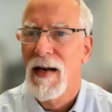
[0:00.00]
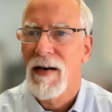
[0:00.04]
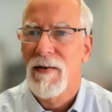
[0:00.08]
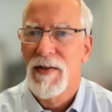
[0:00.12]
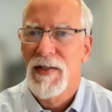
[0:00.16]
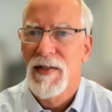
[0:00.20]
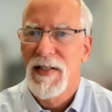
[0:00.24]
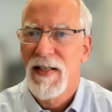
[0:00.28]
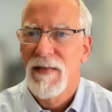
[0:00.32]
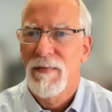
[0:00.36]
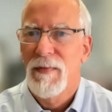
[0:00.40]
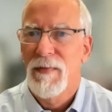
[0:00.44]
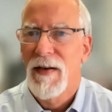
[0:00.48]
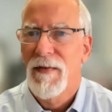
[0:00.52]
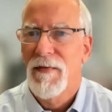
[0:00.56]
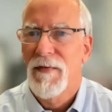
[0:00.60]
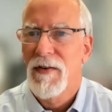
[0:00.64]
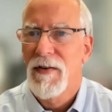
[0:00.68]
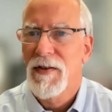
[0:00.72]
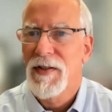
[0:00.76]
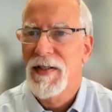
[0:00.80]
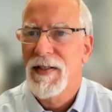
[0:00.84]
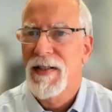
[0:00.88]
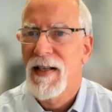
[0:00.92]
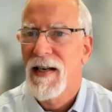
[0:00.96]
I received my
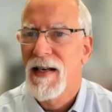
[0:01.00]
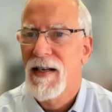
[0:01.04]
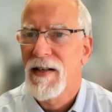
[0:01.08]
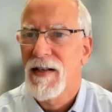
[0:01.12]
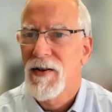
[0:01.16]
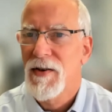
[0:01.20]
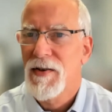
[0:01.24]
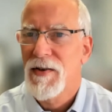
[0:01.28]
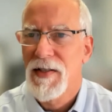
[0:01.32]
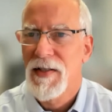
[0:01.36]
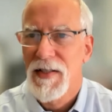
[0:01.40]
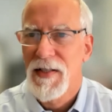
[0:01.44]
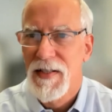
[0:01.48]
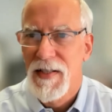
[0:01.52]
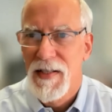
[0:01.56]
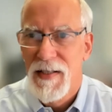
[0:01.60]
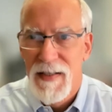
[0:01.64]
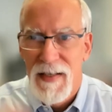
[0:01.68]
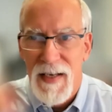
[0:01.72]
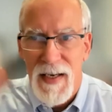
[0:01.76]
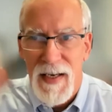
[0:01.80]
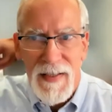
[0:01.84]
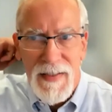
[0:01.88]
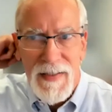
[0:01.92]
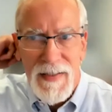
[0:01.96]
first diagnosis in
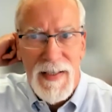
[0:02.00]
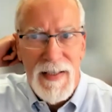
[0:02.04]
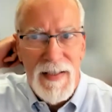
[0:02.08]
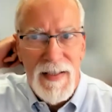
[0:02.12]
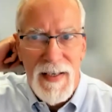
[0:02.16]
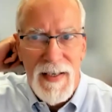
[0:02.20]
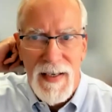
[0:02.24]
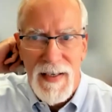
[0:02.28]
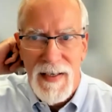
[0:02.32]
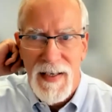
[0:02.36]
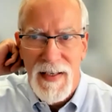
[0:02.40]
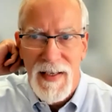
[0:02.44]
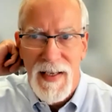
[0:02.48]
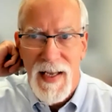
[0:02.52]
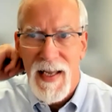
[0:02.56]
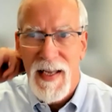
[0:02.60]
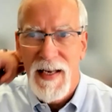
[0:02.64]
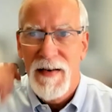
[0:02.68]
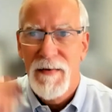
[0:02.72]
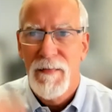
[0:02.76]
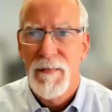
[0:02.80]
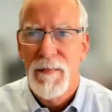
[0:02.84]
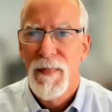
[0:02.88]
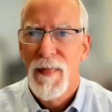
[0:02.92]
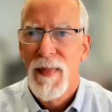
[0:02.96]

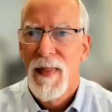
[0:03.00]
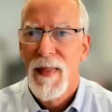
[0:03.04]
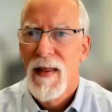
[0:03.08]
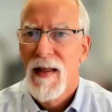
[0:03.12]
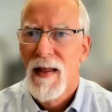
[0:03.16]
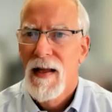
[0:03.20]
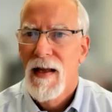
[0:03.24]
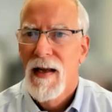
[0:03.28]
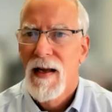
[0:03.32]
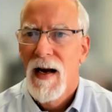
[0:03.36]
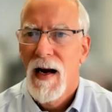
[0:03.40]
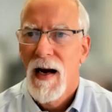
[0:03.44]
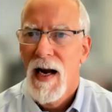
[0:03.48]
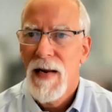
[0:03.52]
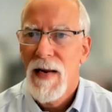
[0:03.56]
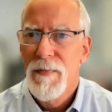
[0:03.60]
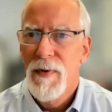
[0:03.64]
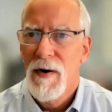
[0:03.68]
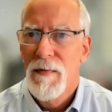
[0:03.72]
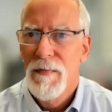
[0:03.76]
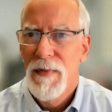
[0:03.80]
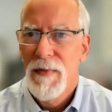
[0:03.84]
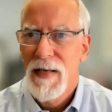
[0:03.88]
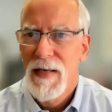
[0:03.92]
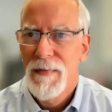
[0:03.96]
1998,
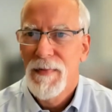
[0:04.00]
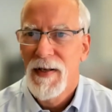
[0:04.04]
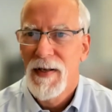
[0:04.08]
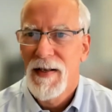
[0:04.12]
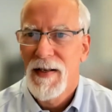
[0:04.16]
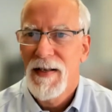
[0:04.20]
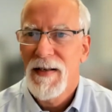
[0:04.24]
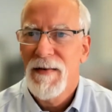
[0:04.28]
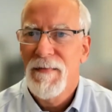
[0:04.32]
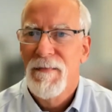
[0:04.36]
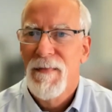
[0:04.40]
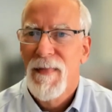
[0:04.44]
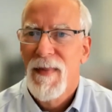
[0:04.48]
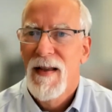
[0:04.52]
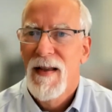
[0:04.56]
hyper-PP.